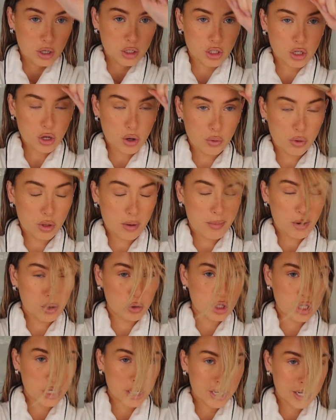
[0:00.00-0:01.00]
So the
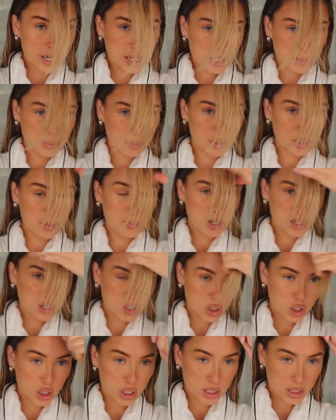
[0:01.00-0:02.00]
motion is pretty
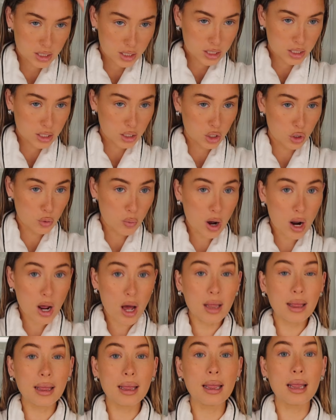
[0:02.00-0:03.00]
much just, you want
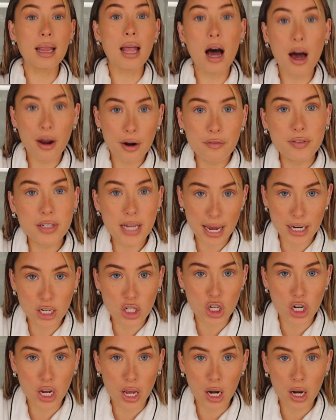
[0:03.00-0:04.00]
a lot of
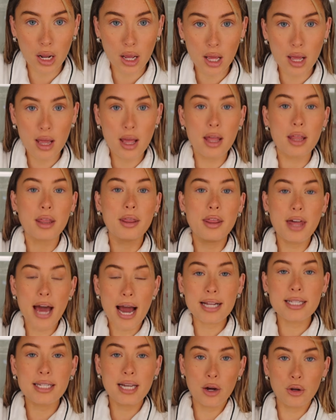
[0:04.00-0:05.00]
tension.
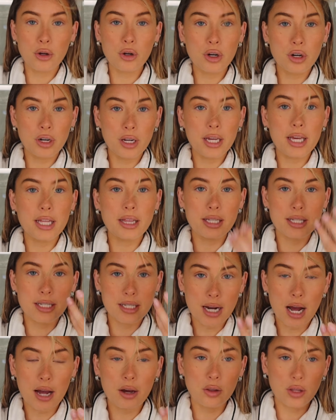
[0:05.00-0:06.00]
That's how you're gonna get the
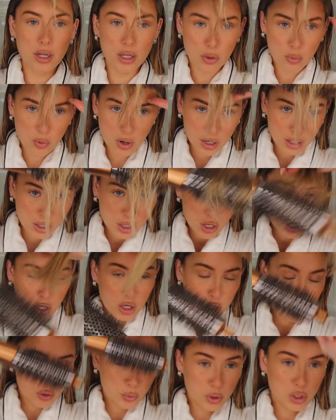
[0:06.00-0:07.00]
style that you want.
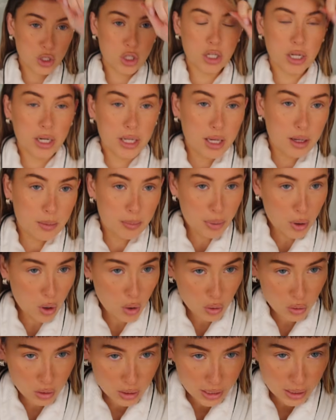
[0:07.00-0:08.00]
So we're just gonna keep
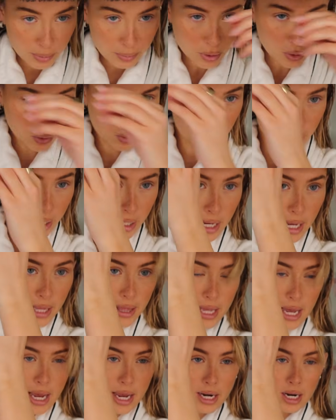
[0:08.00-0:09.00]
pulling,
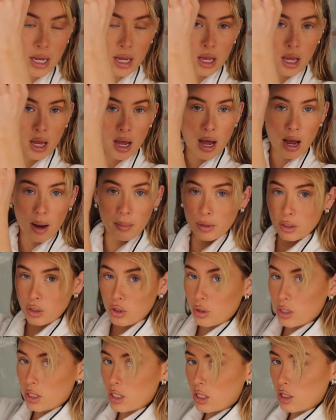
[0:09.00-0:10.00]
and then I'm gonna
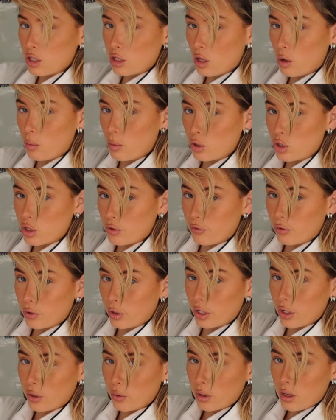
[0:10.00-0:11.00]
do this in slow motion for
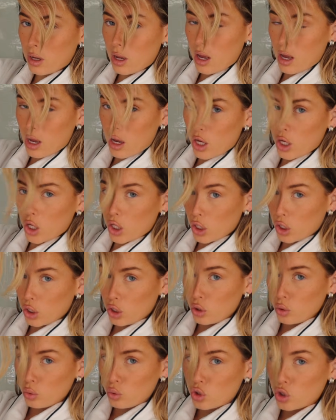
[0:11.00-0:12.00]
you.
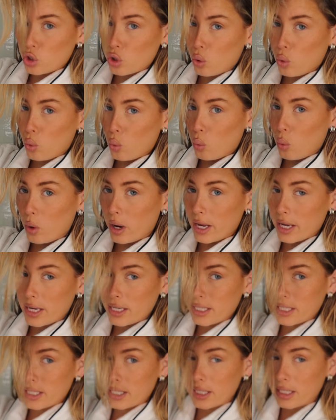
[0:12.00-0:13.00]
You
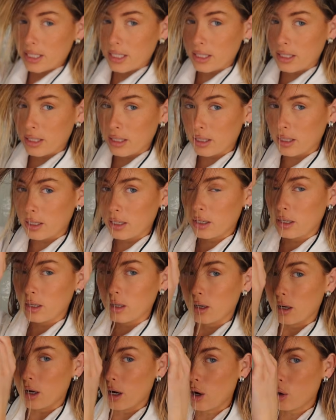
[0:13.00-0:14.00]
twist
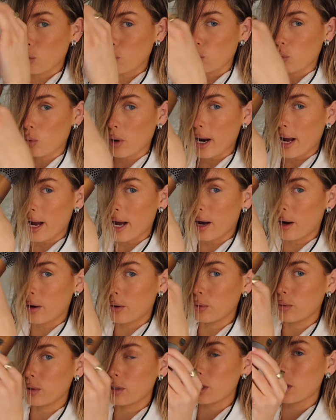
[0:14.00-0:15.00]

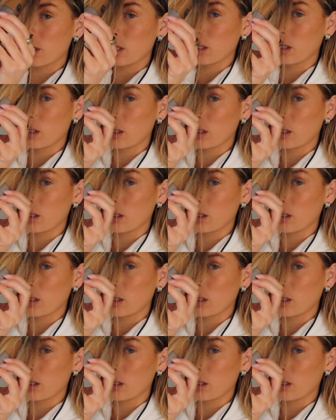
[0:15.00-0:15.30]
around,